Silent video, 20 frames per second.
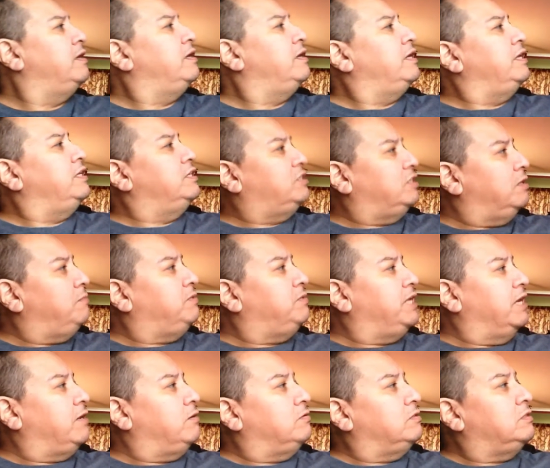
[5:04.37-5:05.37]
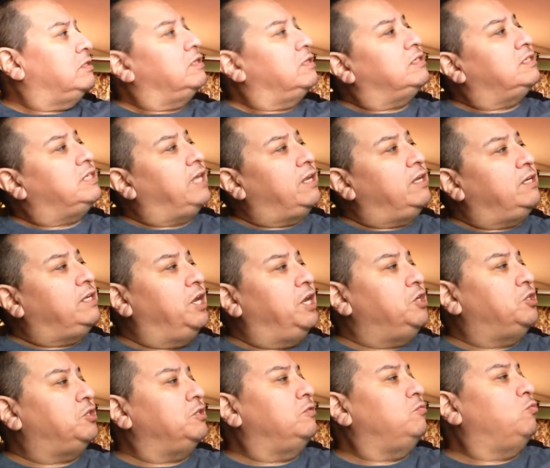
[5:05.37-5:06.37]
In some towns,
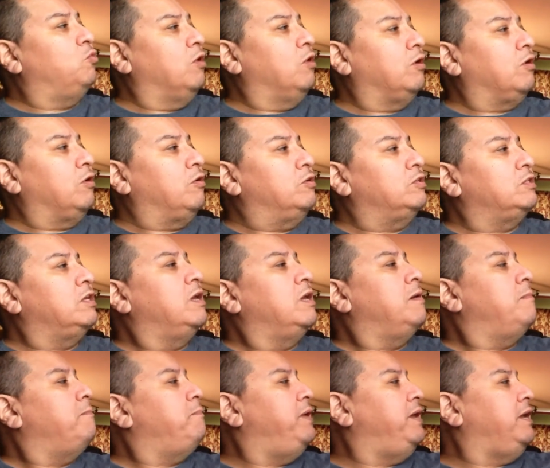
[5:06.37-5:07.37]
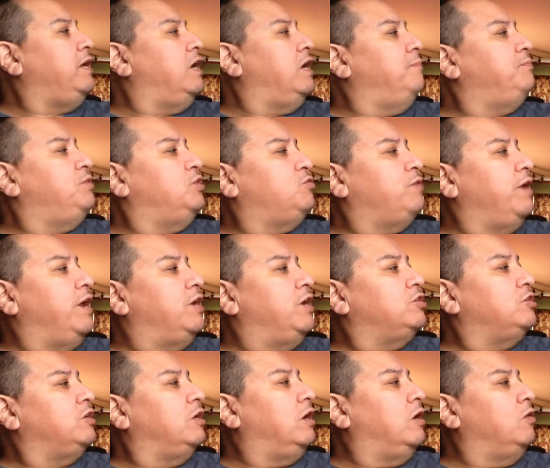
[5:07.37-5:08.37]
sanitation workers pick up the
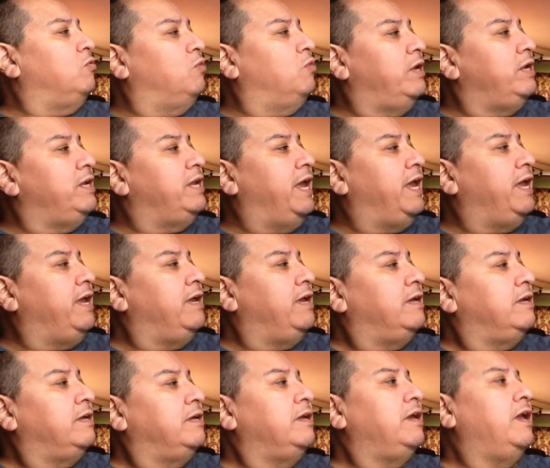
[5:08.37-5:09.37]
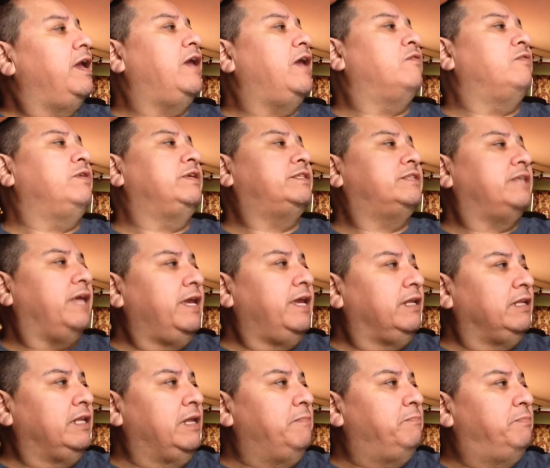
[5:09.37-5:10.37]
trash on one day and
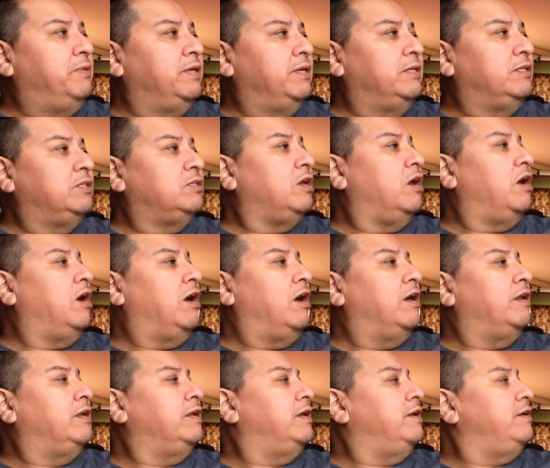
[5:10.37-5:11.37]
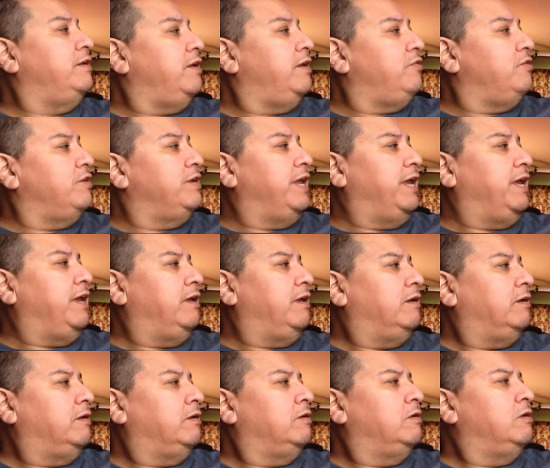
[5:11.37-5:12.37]
recycling bins on another day.
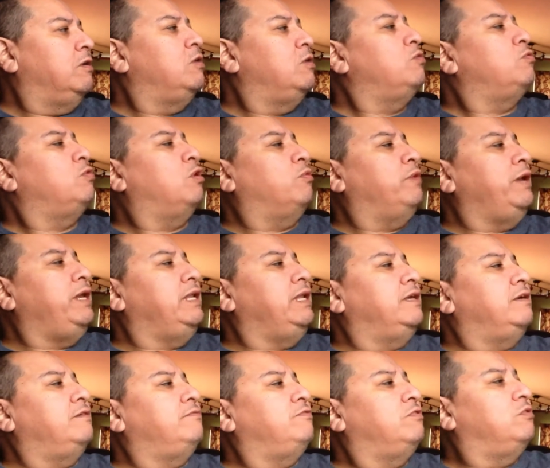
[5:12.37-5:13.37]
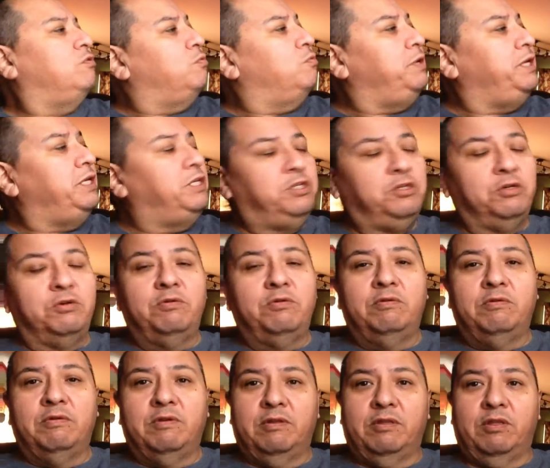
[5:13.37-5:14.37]
Where we live, we do
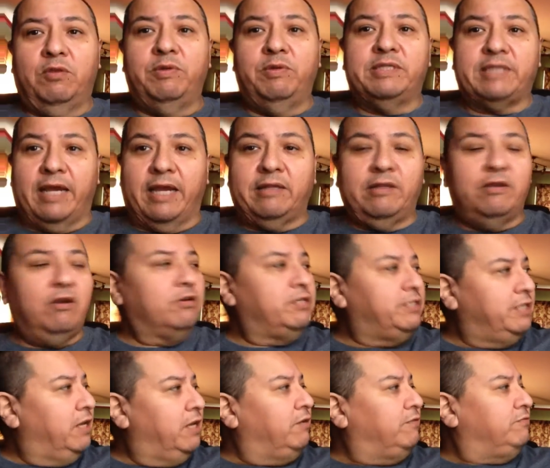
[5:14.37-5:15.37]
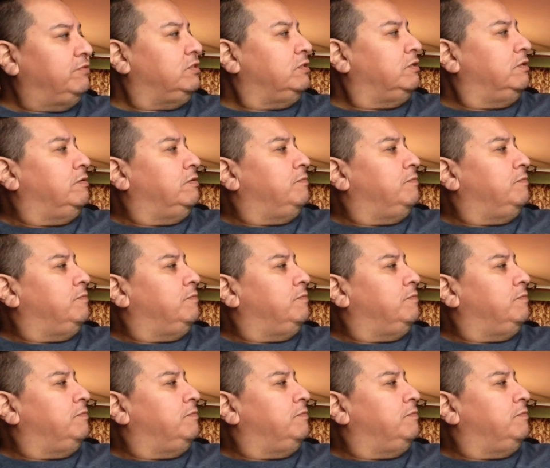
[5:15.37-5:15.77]
the recycling ourselves.